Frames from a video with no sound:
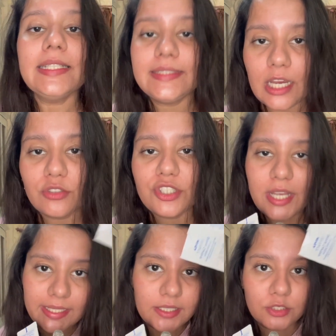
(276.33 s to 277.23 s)
Now the
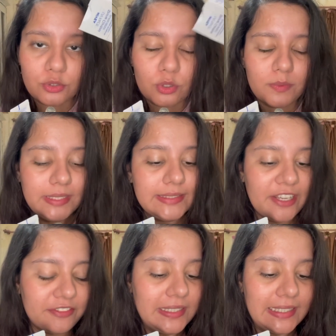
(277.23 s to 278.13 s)
shine control one
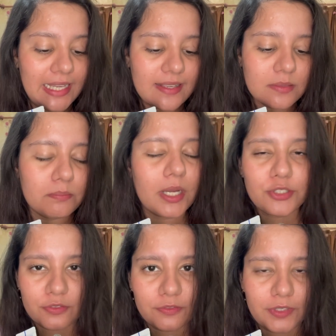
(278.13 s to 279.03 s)
definitely has a
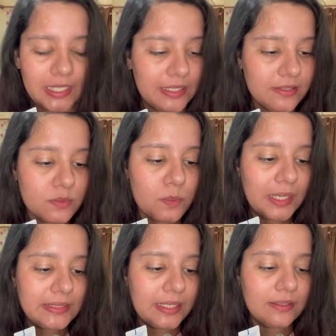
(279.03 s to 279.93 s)
bunch of fragrance,
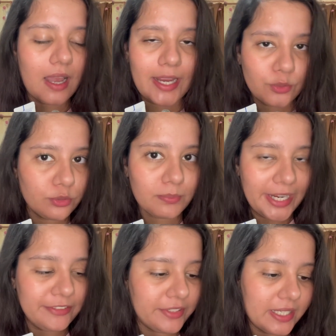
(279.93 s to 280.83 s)
but then I don't
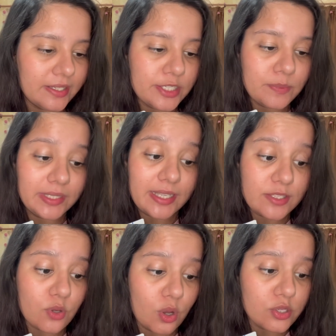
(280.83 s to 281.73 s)
mind fragrance, but
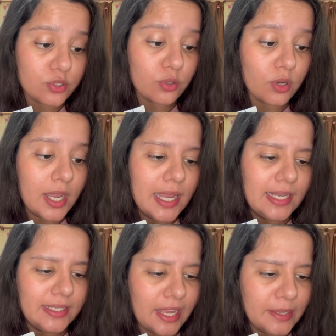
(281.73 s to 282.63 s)
there's also
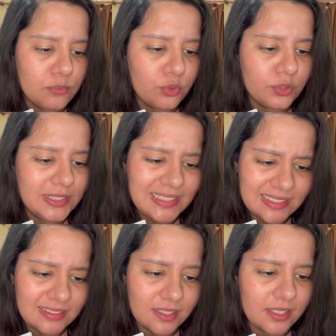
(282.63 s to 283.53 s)

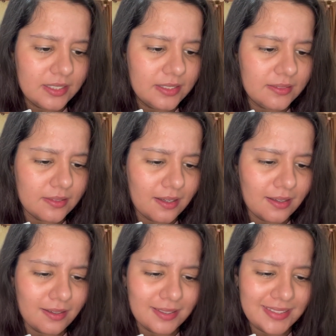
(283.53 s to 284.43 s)
limonene,
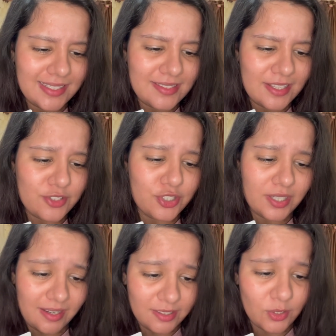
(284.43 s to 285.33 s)
then there's
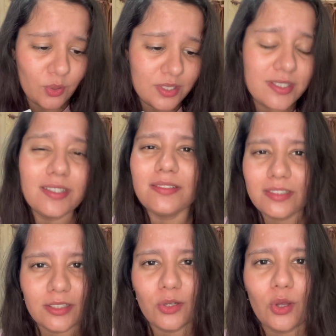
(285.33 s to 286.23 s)
geraniol,
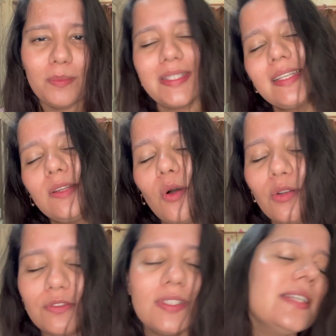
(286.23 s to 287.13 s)
citronellol. Basically
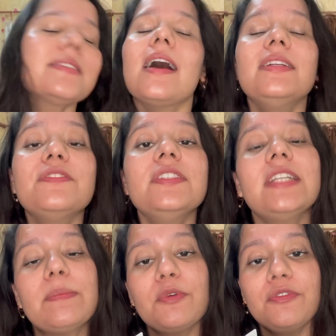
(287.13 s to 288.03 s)
all of these are
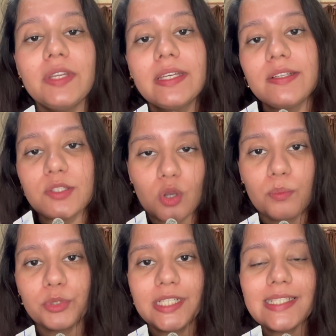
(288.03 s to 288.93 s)
different type of fragrance
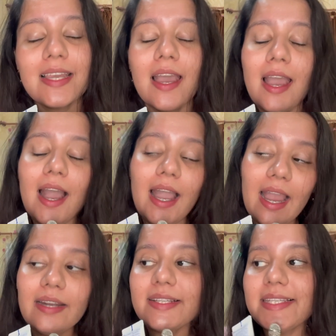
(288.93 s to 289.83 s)
components,
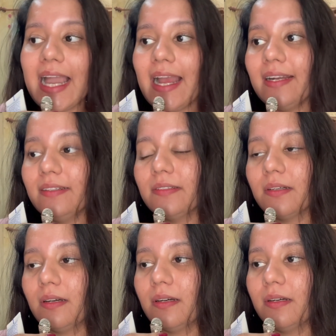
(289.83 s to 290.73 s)
and sad
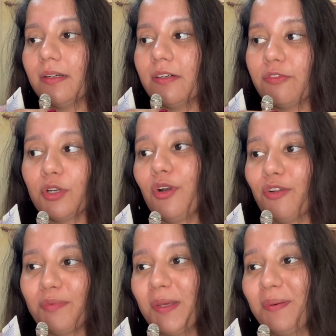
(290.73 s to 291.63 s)
for a
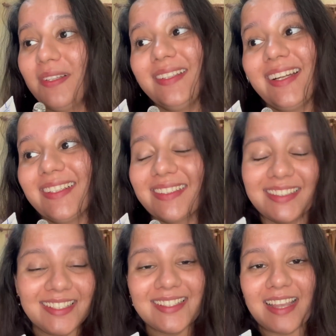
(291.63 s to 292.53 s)
lot of people
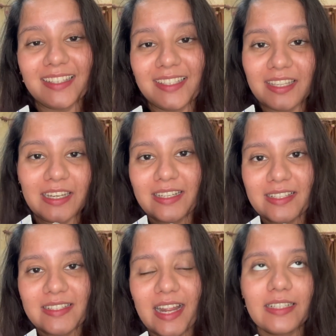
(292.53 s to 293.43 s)
that these are the
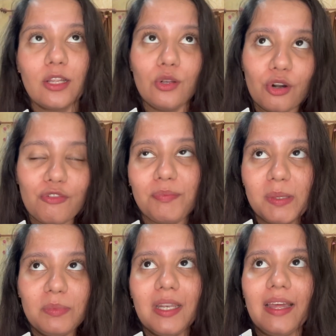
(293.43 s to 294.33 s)
ingredients that a lot of
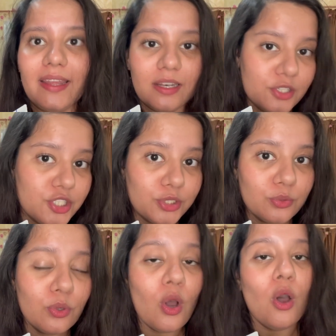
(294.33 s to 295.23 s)
people are allergic
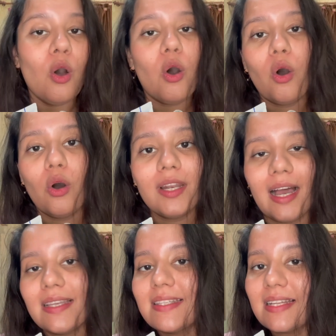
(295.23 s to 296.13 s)
to, or
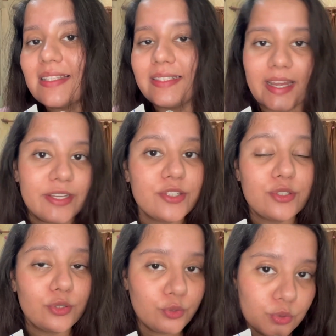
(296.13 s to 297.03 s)
are
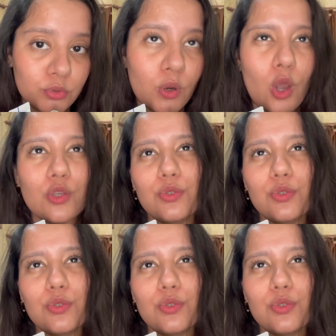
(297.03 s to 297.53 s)
sensitized to.